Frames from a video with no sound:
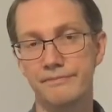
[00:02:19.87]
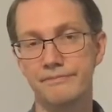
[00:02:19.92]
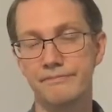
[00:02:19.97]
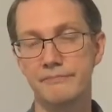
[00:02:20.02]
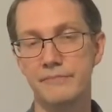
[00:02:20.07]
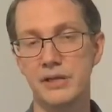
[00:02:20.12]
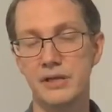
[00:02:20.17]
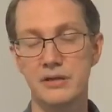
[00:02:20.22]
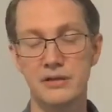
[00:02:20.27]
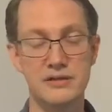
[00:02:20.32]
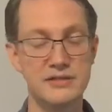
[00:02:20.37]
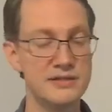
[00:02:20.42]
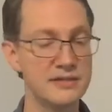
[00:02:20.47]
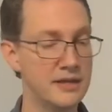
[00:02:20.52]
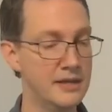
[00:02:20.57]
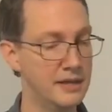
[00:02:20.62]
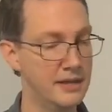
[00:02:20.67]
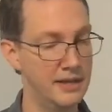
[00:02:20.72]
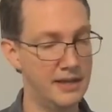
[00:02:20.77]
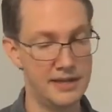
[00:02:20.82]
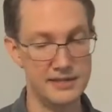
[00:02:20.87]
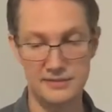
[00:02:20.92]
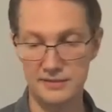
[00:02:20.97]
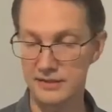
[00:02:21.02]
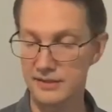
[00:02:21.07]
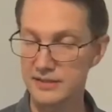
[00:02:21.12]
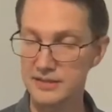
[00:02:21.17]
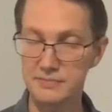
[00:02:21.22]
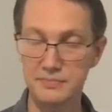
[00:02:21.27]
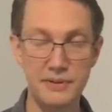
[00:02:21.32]
Because, as I
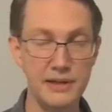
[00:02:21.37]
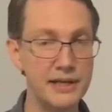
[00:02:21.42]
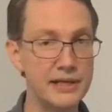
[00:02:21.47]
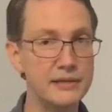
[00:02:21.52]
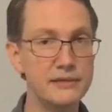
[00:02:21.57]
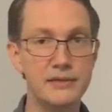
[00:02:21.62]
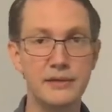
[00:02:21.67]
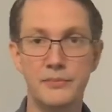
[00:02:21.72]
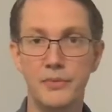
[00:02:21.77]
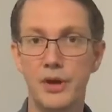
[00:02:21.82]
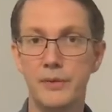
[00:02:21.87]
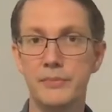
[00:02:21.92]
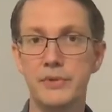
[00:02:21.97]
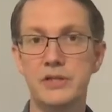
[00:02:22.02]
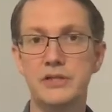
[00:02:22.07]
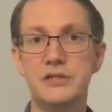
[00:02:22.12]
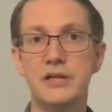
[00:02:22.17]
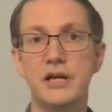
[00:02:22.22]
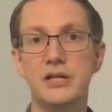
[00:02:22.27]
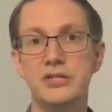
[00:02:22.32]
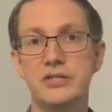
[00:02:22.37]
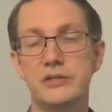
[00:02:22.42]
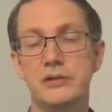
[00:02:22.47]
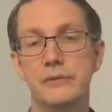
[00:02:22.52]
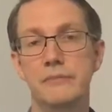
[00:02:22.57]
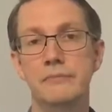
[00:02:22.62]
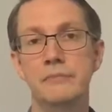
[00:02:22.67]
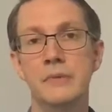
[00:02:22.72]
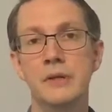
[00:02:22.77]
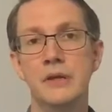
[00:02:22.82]
explained, the moment you touch
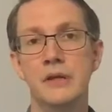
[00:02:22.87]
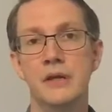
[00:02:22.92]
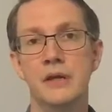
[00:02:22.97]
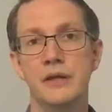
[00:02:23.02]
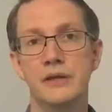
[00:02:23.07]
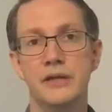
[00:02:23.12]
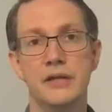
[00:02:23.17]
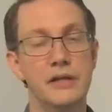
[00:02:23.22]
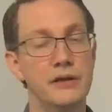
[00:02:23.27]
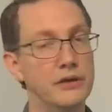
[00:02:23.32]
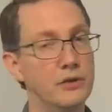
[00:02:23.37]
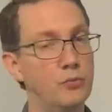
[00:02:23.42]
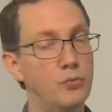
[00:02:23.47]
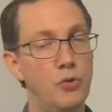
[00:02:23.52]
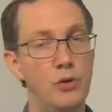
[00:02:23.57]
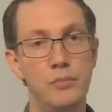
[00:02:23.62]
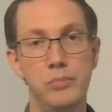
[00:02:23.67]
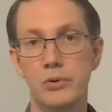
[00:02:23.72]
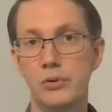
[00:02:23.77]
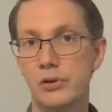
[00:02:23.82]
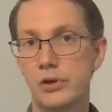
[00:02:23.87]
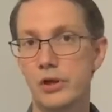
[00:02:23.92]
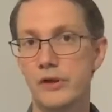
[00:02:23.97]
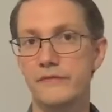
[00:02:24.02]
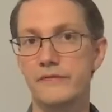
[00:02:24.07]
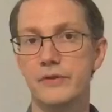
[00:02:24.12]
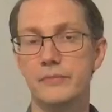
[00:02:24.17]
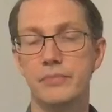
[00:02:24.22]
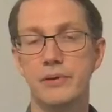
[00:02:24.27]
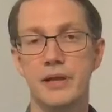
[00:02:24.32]
them, they're going to wobble all over
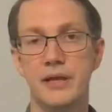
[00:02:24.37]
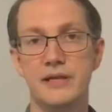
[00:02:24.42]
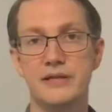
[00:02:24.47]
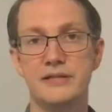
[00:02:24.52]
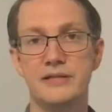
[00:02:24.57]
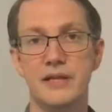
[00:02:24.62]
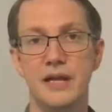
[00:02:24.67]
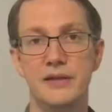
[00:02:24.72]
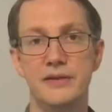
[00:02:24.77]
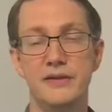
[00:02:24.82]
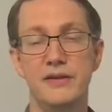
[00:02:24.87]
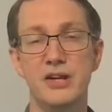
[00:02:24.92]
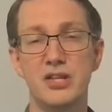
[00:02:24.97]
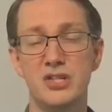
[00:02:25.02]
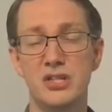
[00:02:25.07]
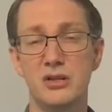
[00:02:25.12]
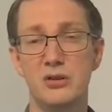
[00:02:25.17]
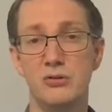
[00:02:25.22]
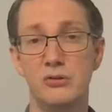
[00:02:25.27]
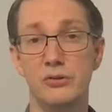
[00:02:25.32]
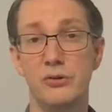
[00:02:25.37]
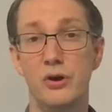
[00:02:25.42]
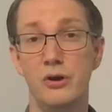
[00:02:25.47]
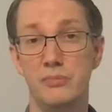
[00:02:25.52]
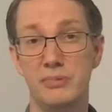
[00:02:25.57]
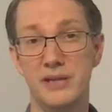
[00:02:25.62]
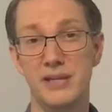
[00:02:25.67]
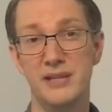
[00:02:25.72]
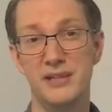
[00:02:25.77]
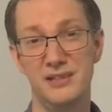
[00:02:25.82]
the place, and they're actually called
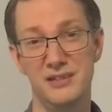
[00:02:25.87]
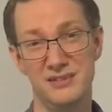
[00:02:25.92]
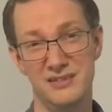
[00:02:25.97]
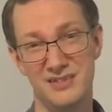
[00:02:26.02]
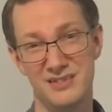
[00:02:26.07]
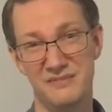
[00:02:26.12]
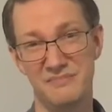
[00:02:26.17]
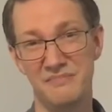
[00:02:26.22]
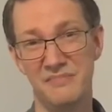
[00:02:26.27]
hobby killers.